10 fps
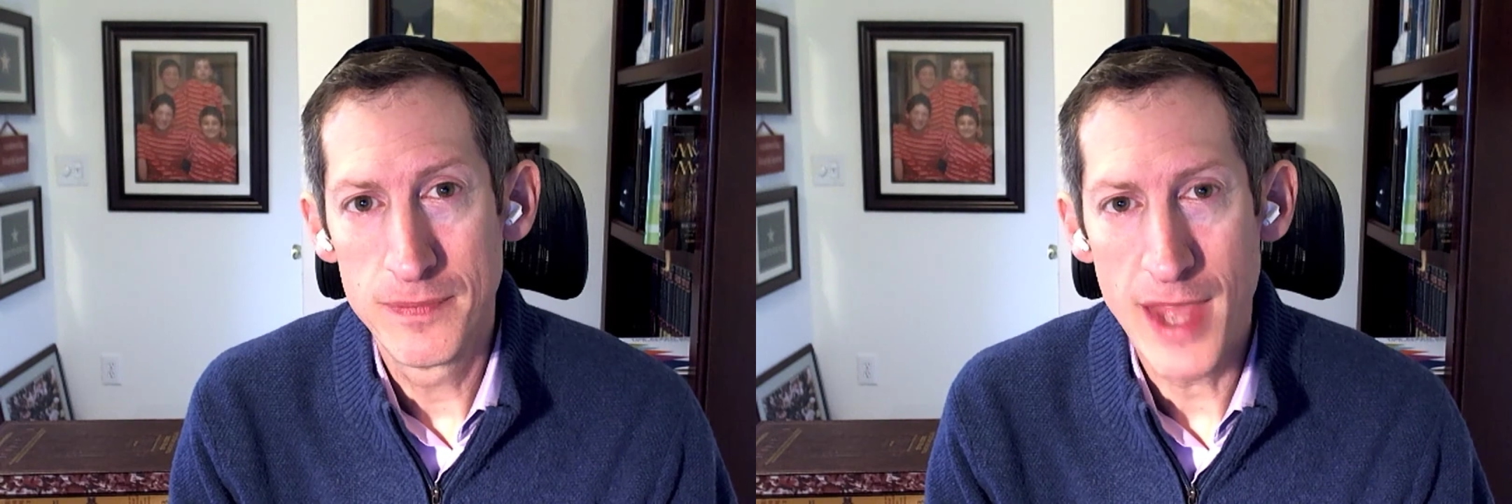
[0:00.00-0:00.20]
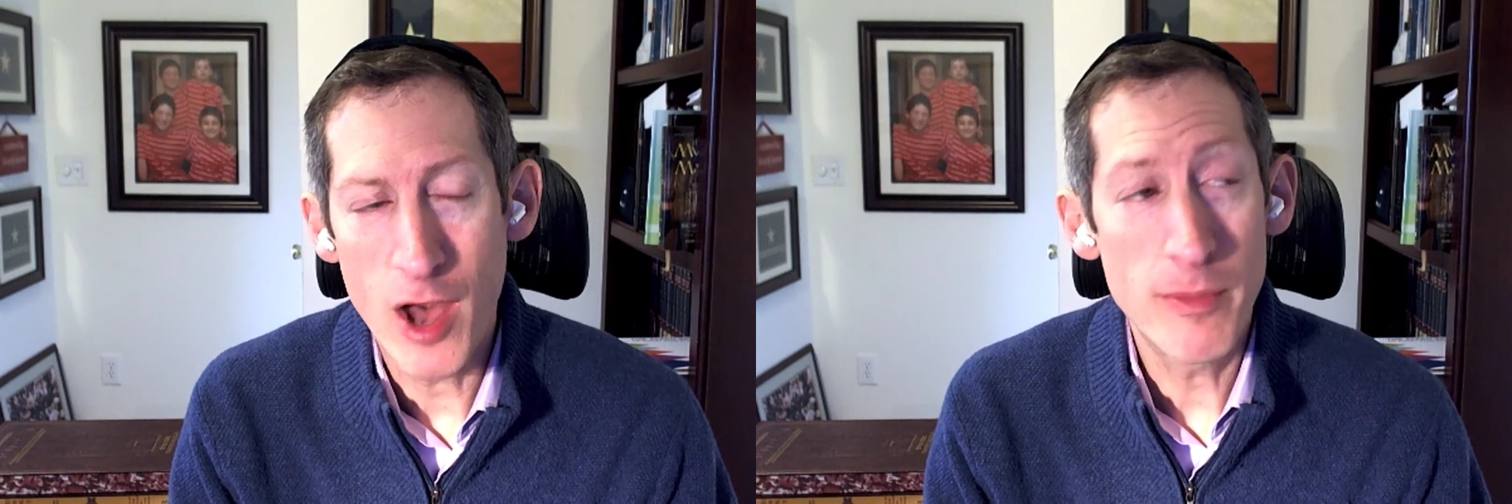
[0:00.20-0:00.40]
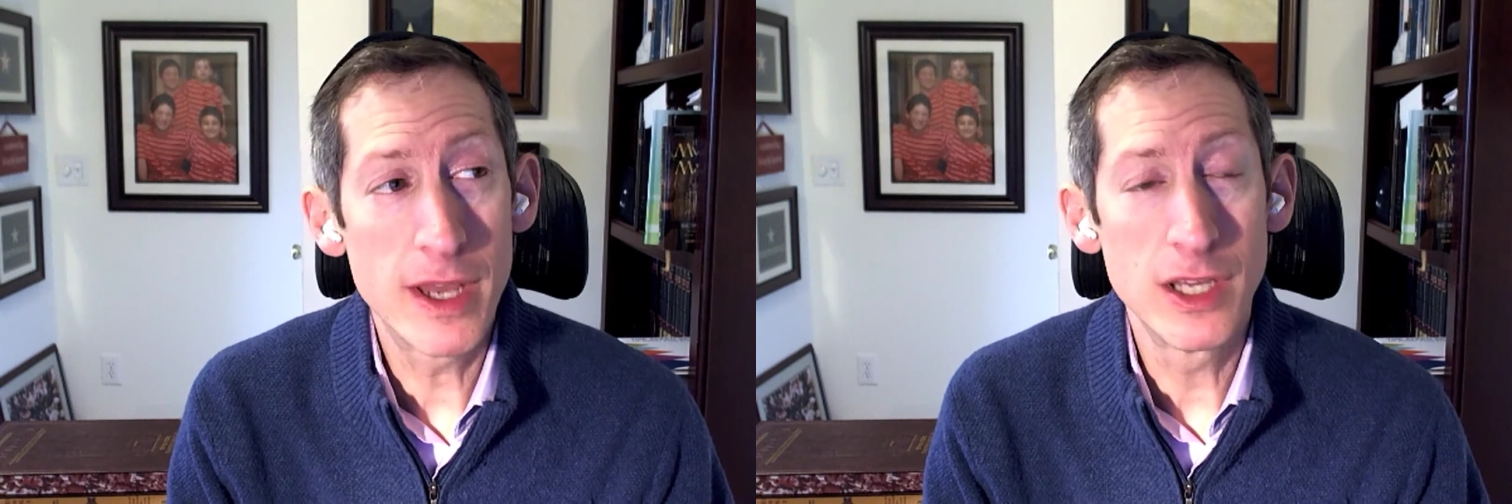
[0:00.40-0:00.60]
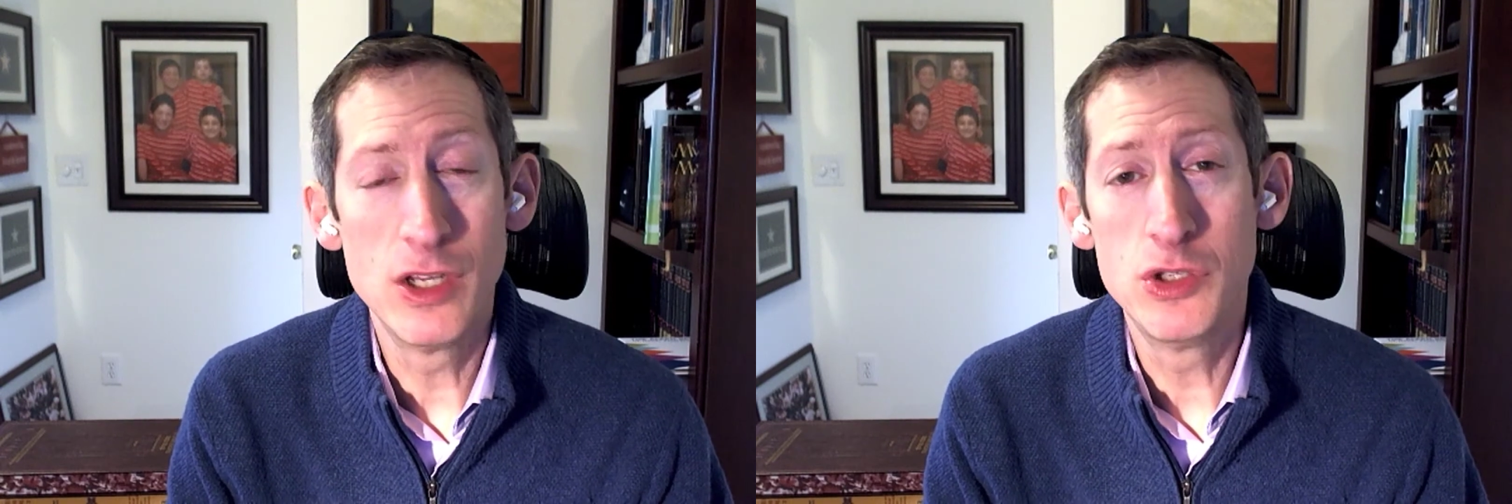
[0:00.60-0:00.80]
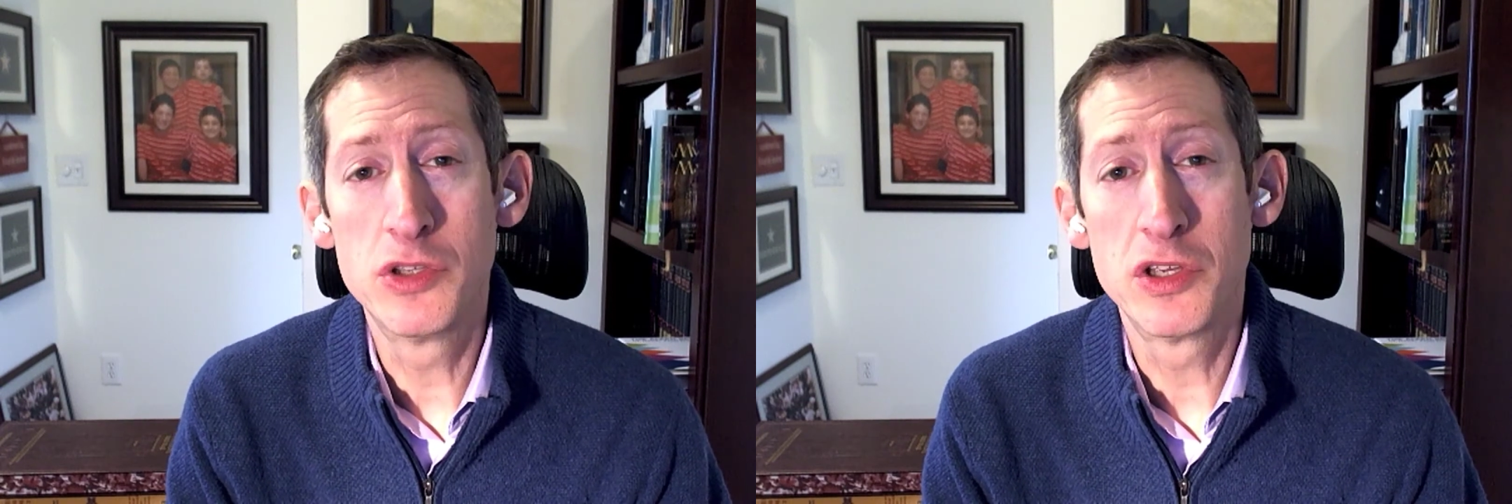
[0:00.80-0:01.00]
How am I going to
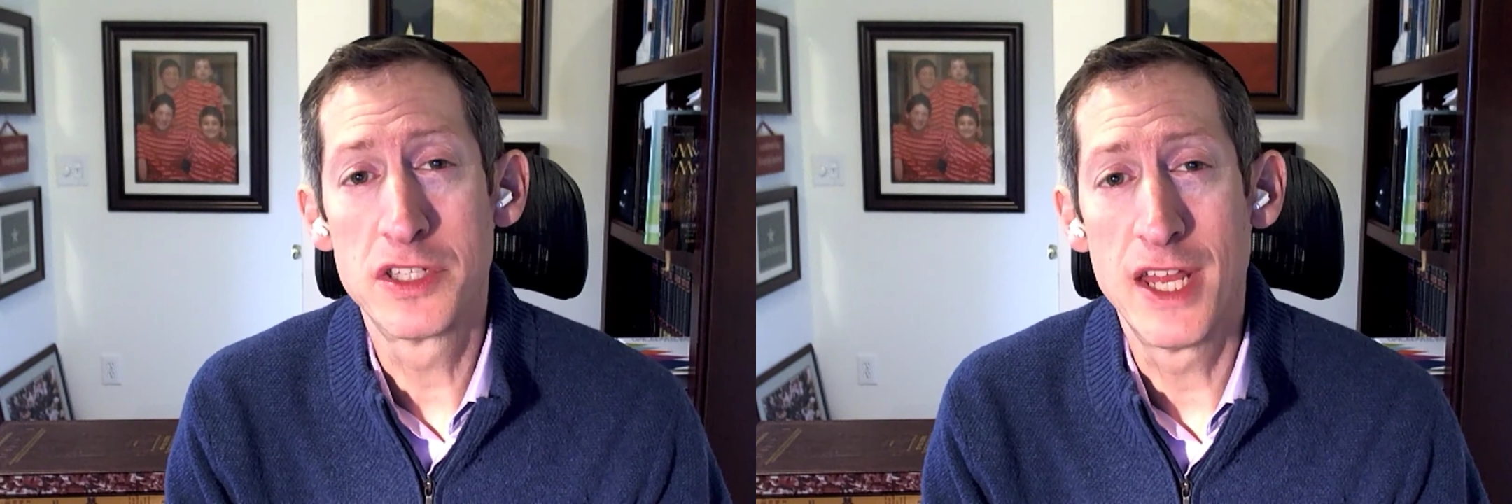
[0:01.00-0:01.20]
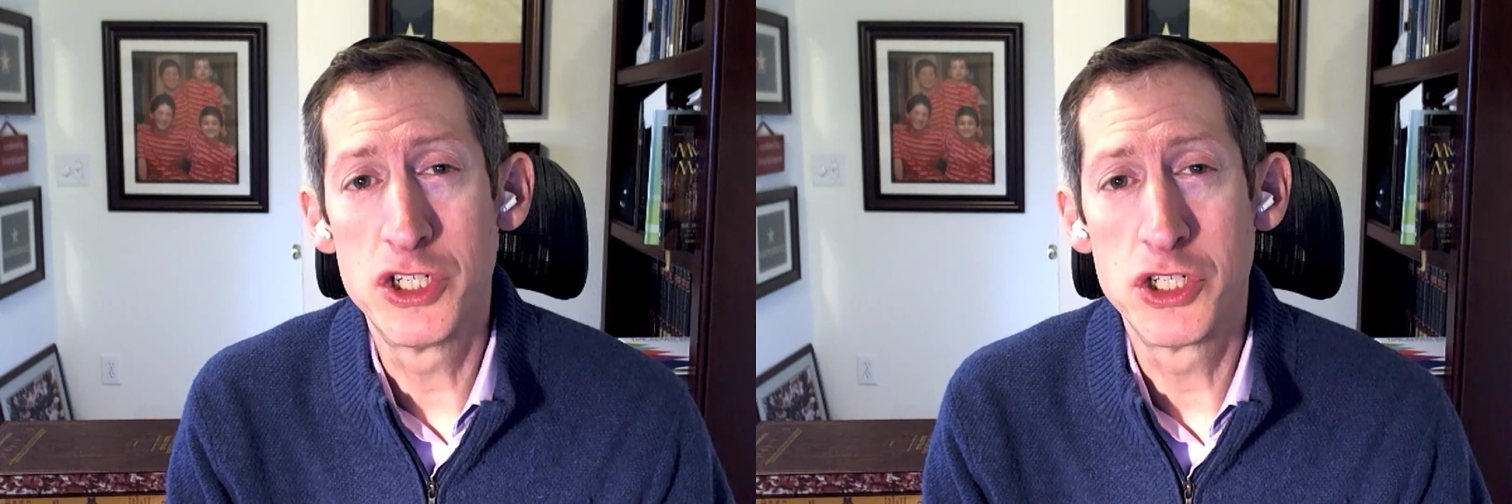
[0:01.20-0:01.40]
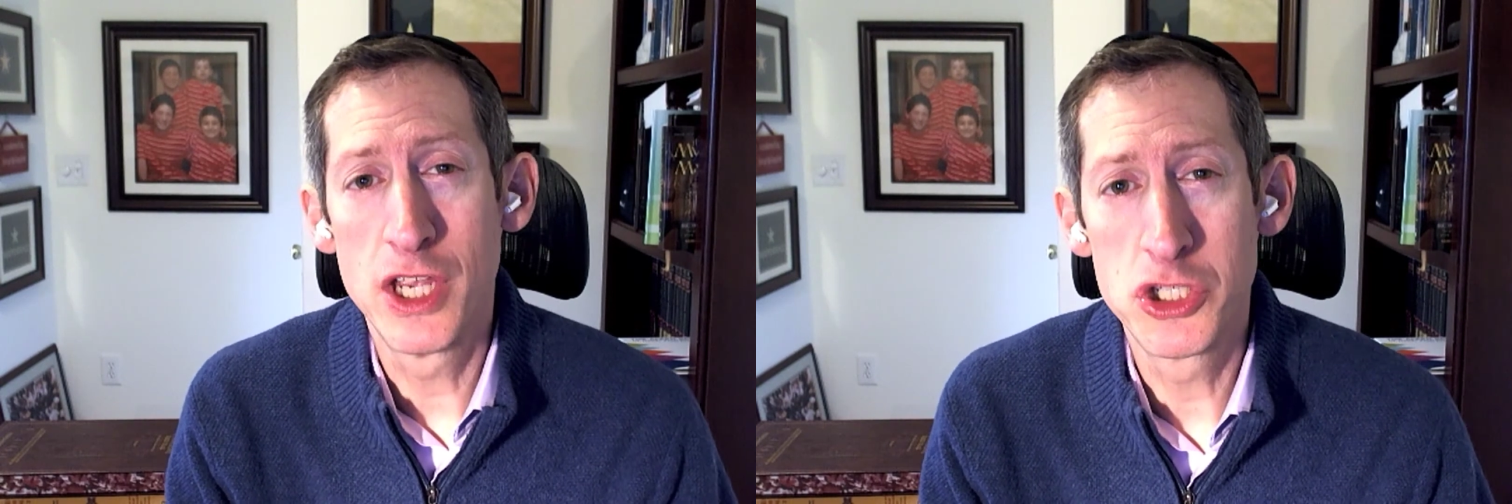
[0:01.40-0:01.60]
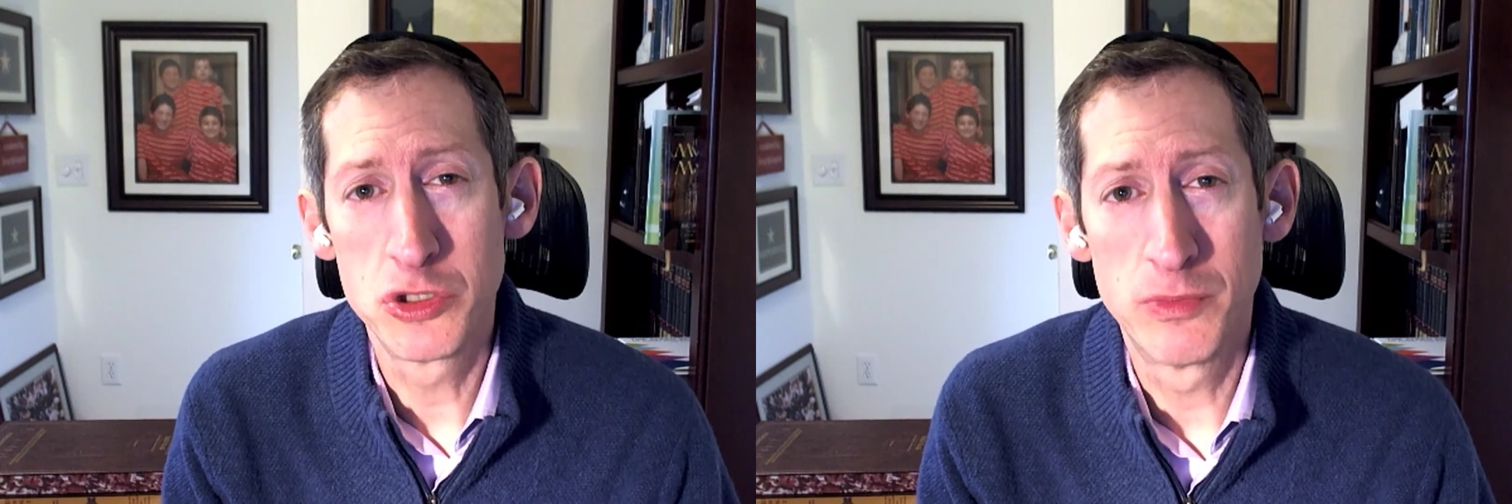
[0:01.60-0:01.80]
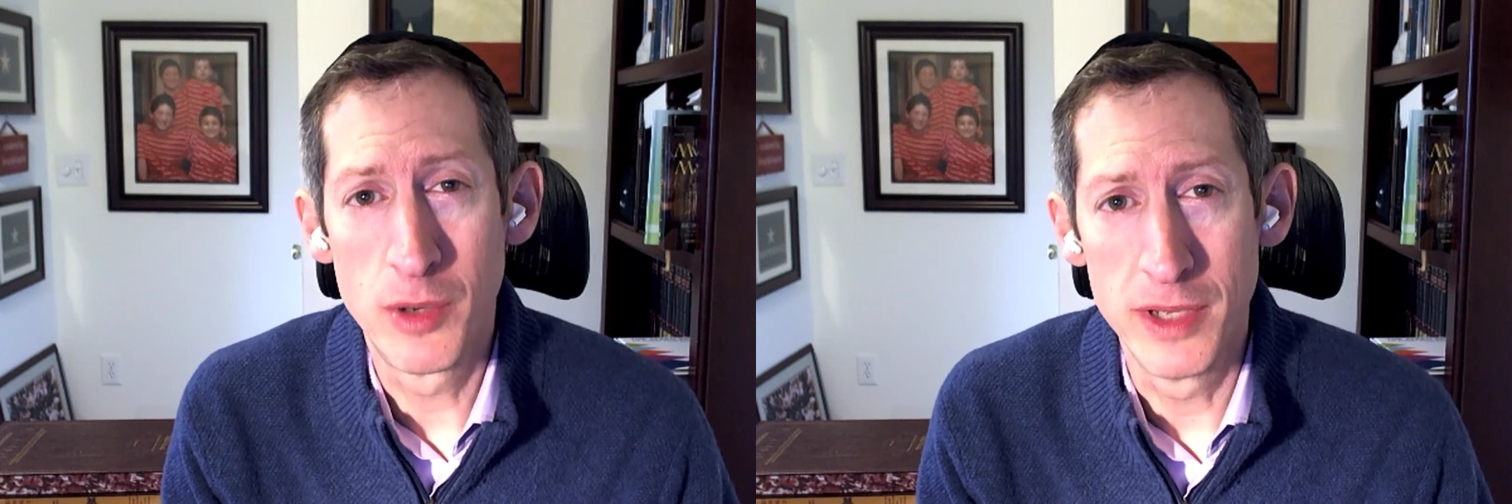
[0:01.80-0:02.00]
use this as an educational
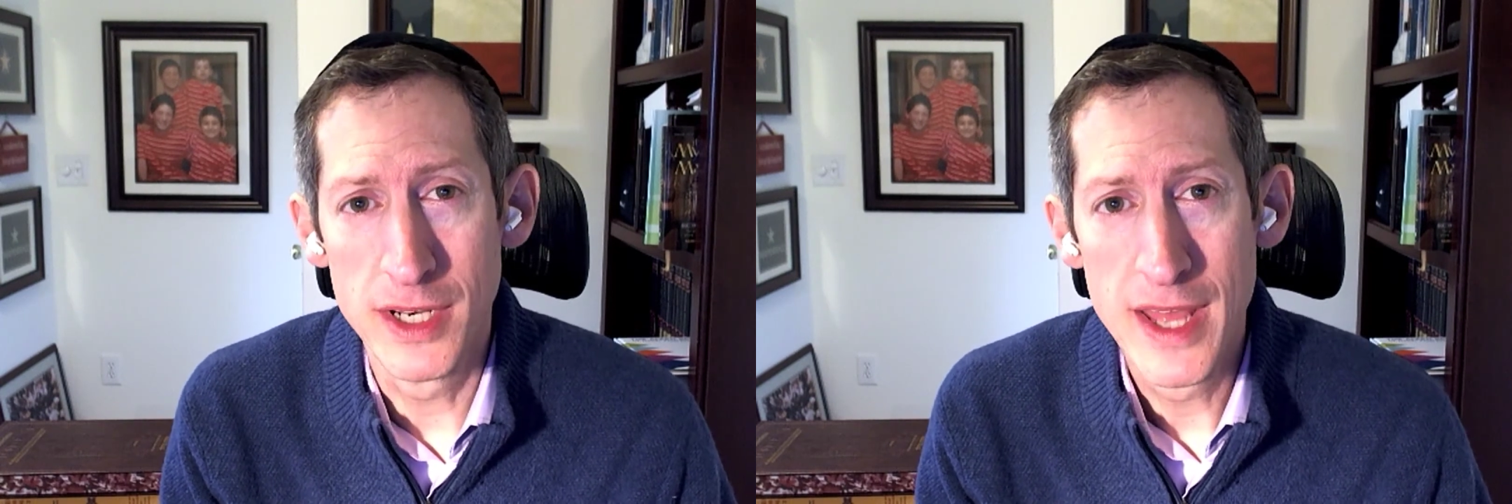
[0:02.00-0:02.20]
moment?